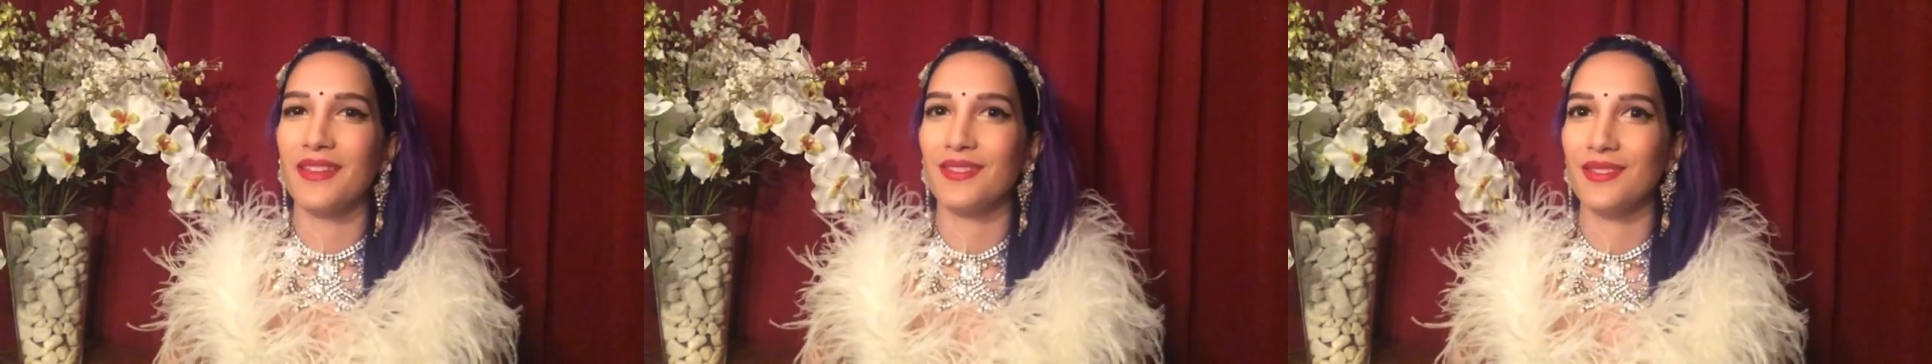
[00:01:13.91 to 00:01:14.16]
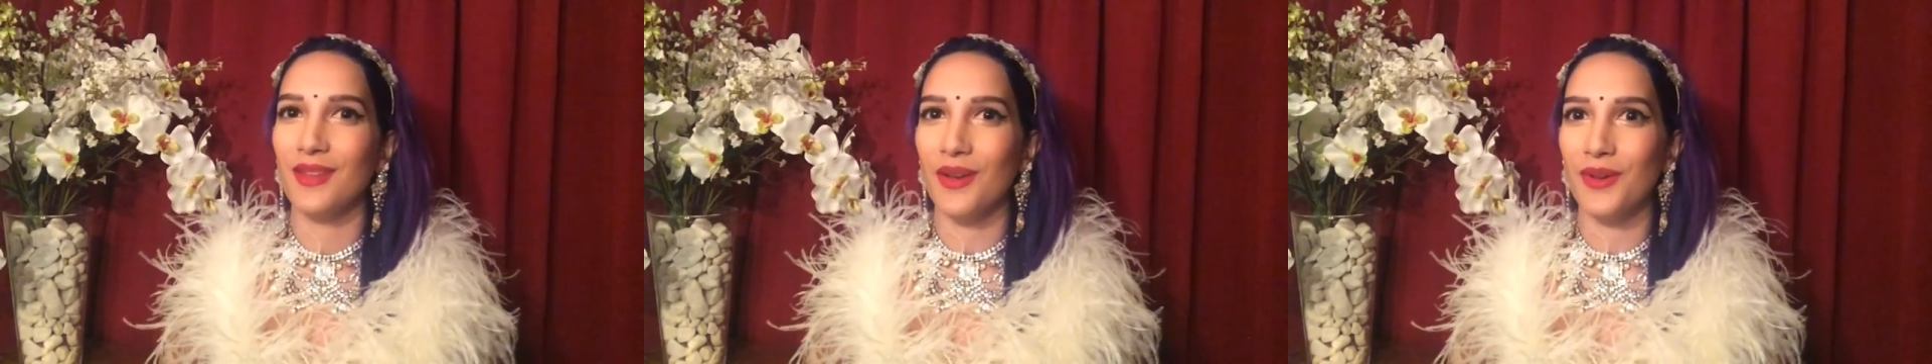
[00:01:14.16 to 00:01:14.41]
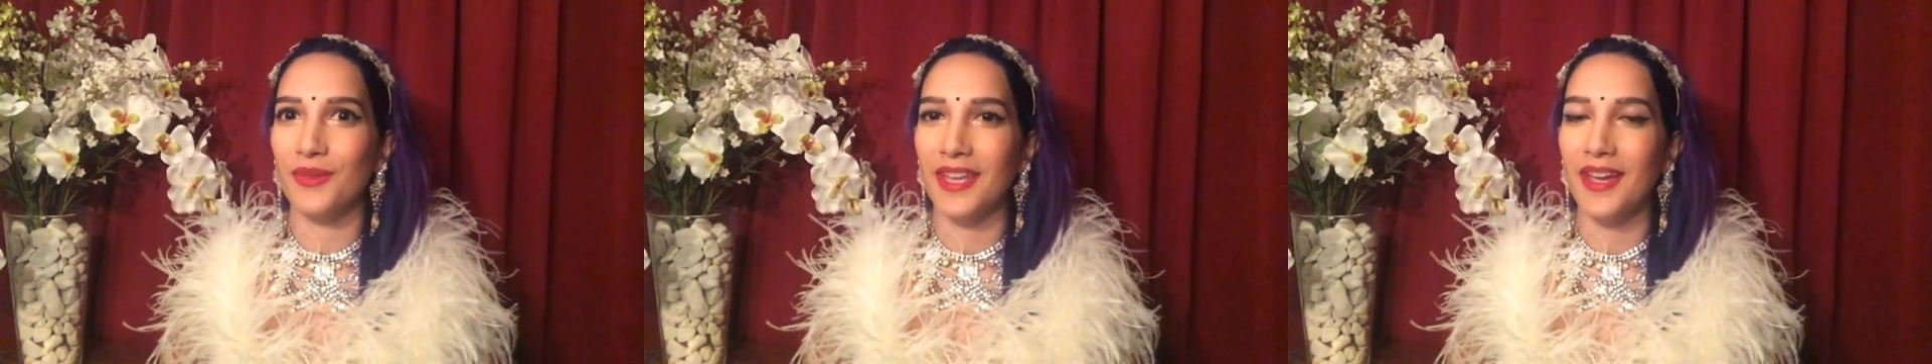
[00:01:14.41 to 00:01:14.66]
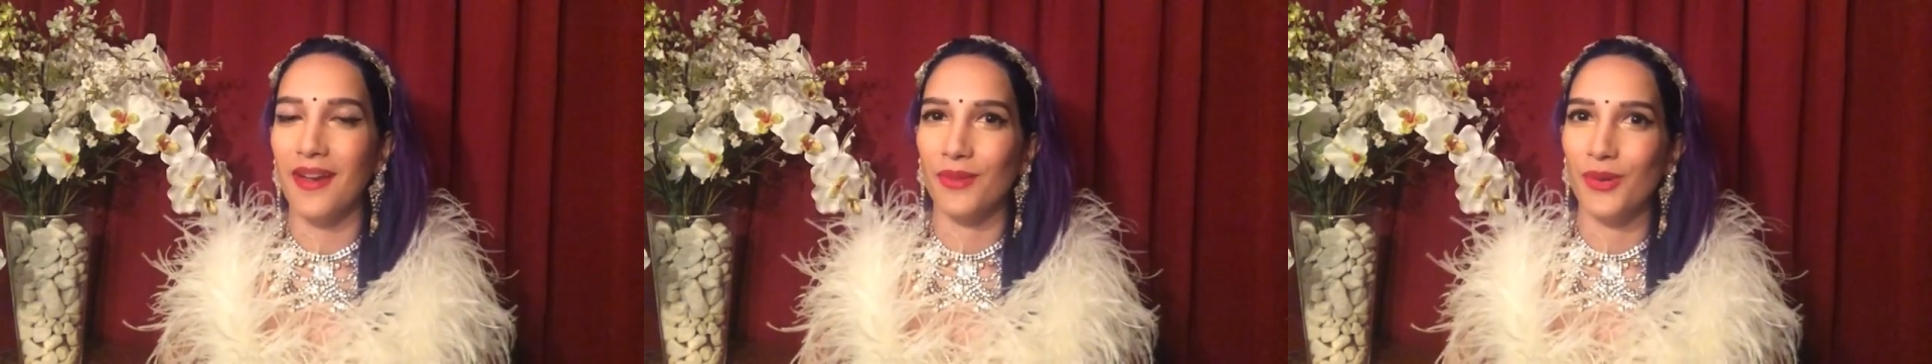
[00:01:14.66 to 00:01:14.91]
So
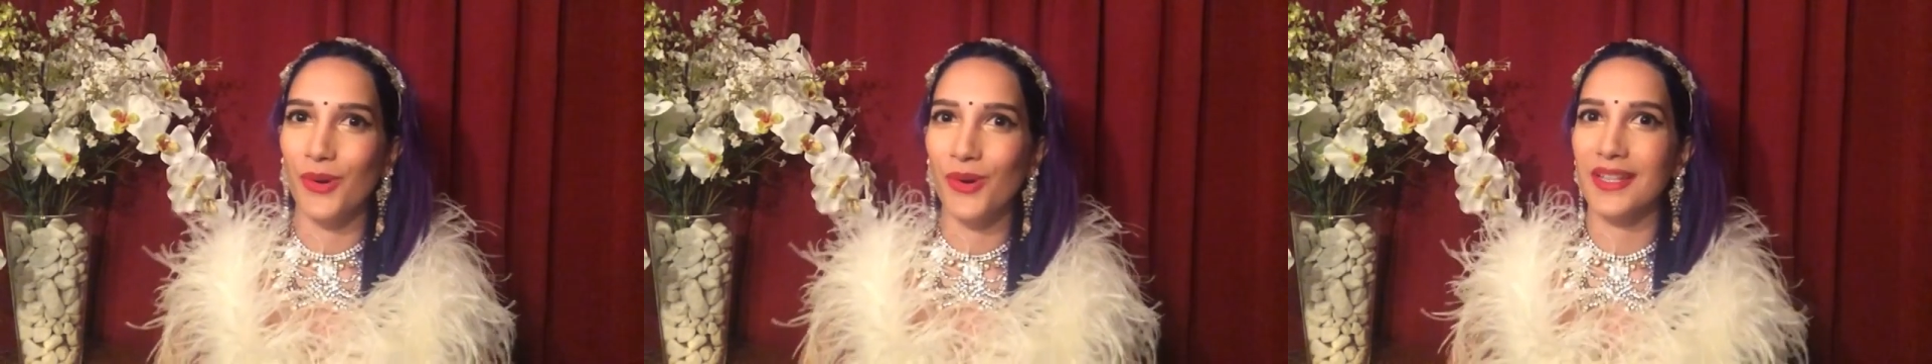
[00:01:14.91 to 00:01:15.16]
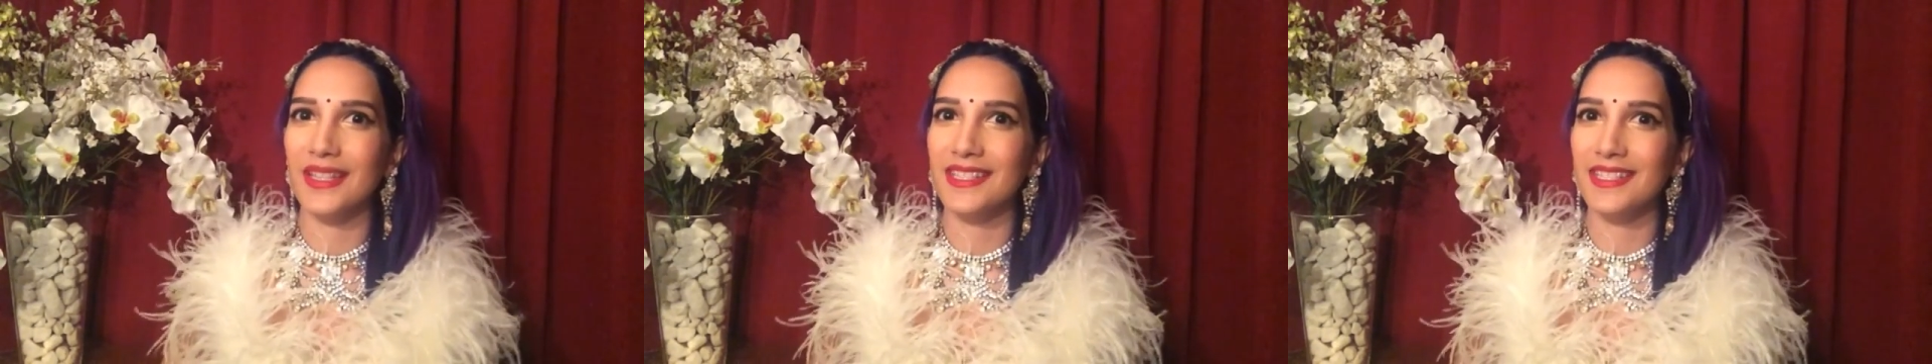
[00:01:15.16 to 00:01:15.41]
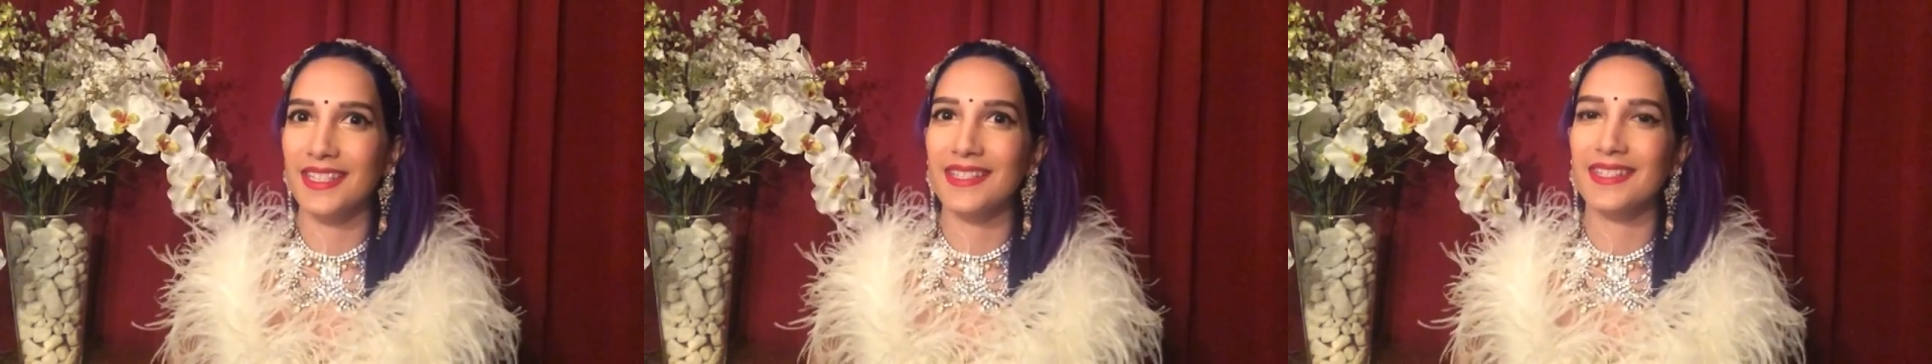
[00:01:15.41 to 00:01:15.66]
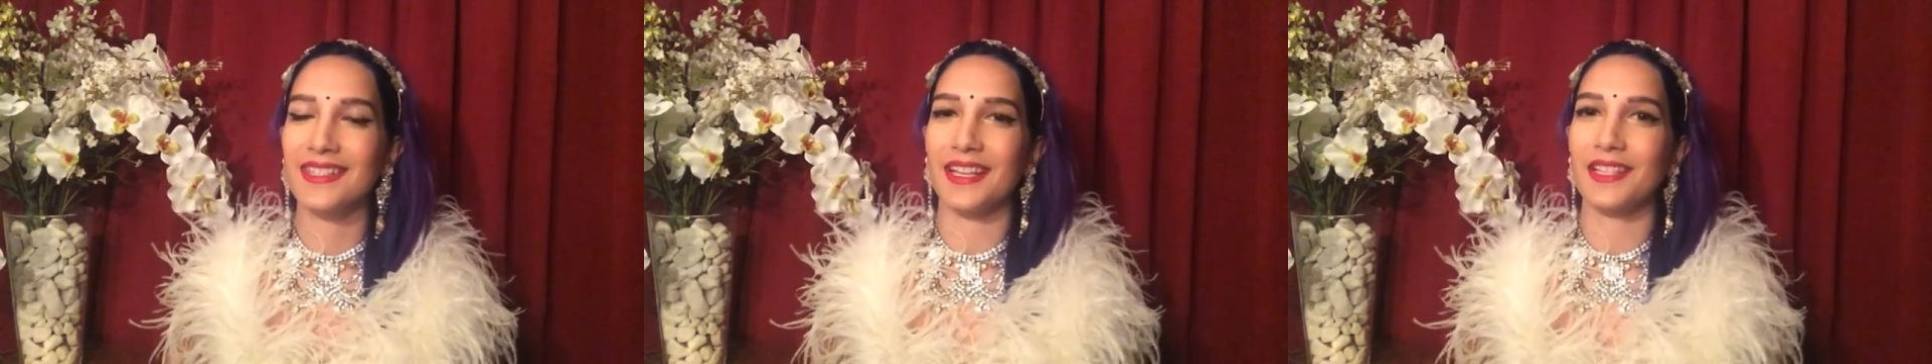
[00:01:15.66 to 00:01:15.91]
yeah, August,
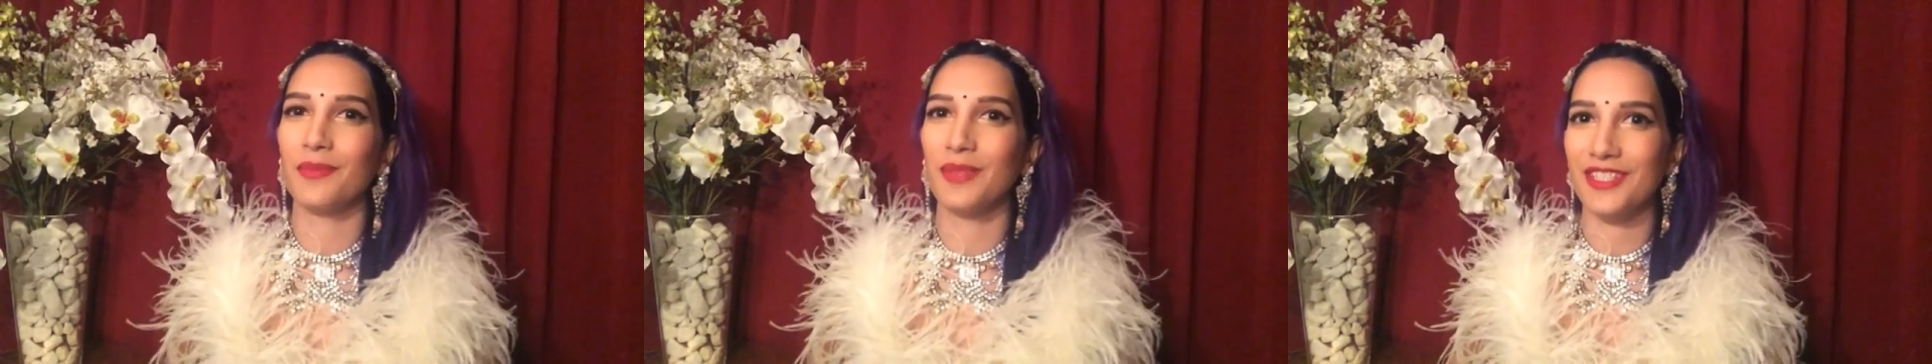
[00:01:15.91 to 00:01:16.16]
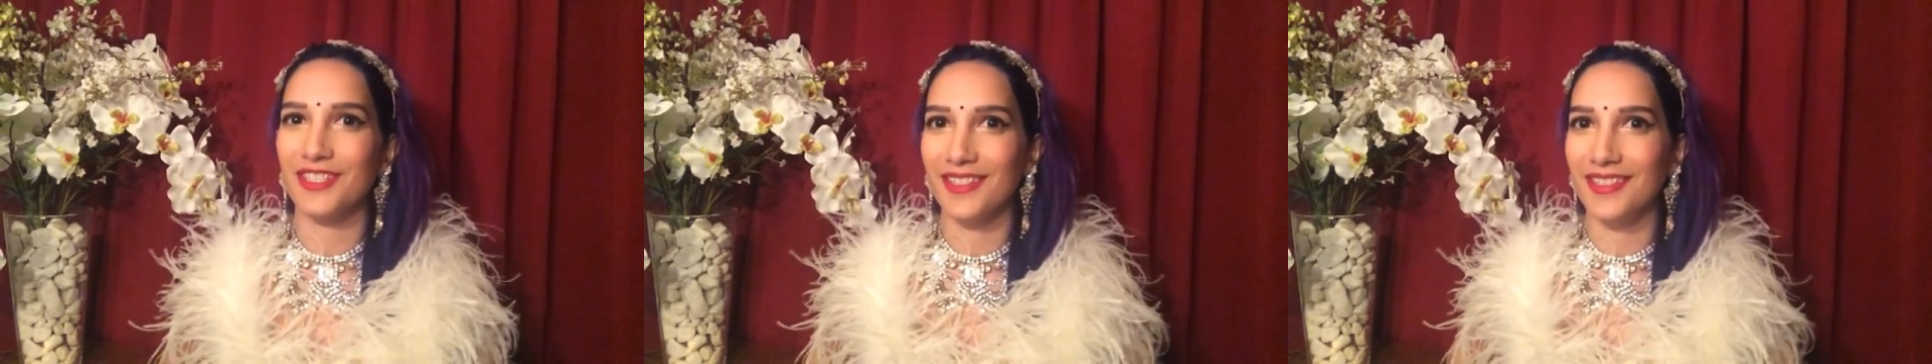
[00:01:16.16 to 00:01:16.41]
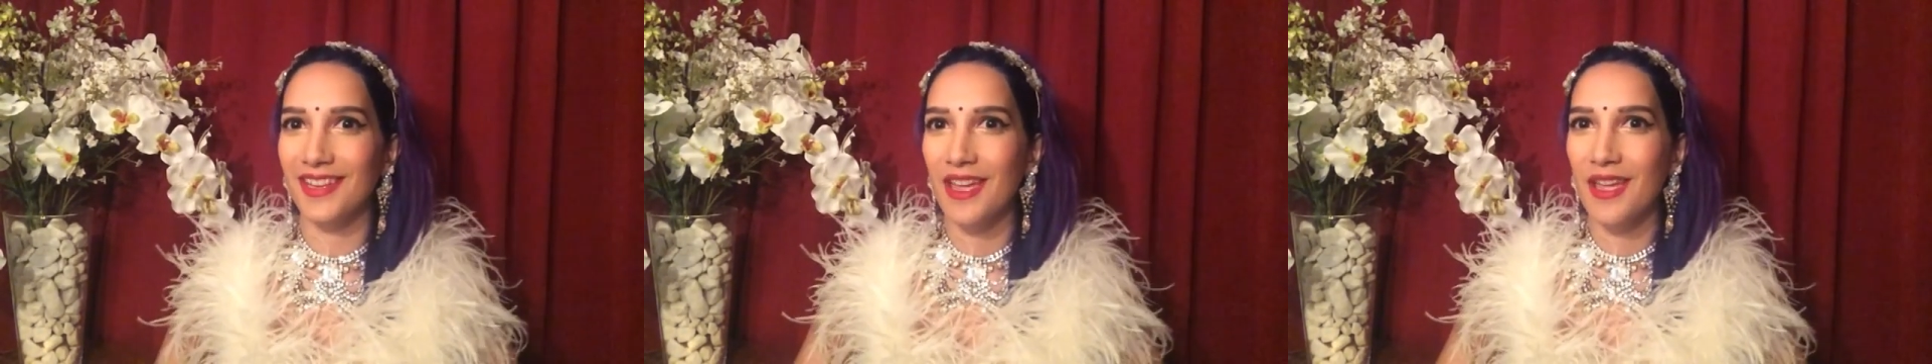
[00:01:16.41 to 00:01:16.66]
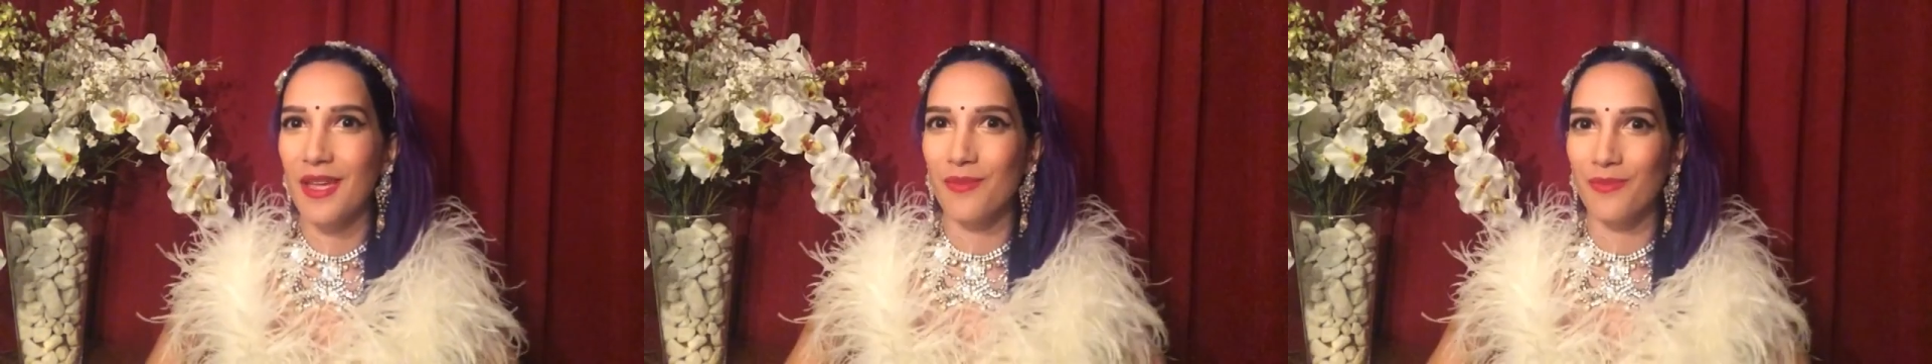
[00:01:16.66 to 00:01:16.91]
Sexhibition,
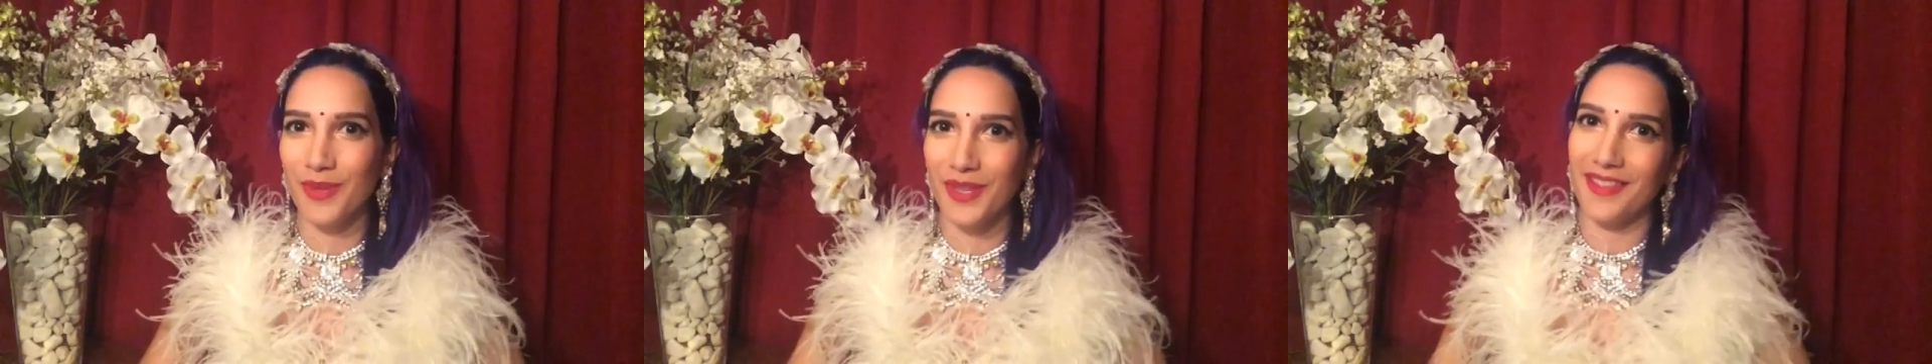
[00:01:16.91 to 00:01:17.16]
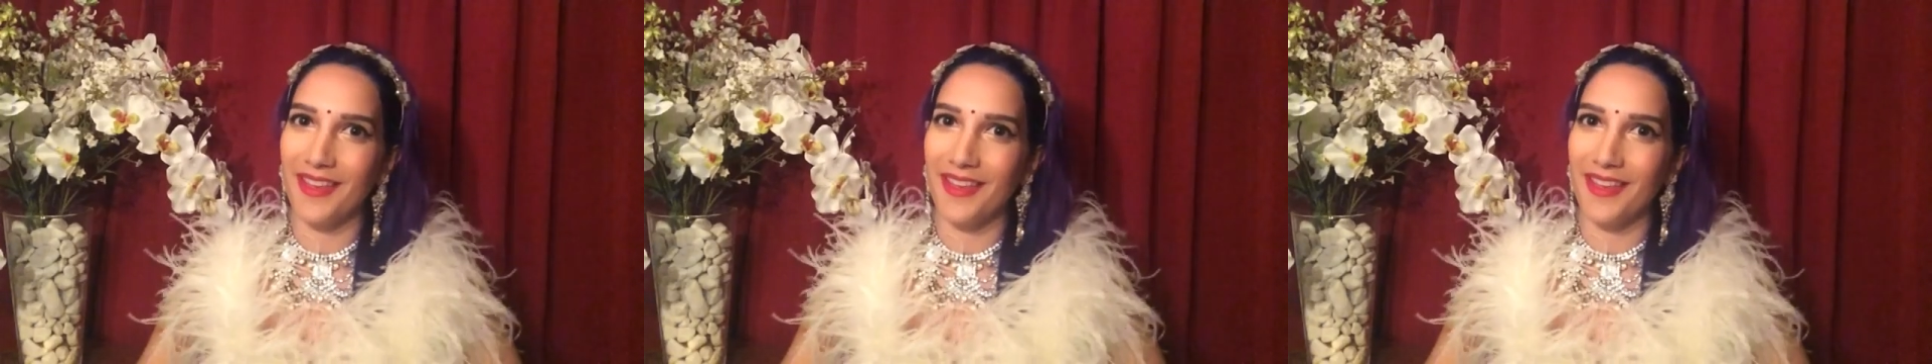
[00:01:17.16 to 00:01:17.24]
be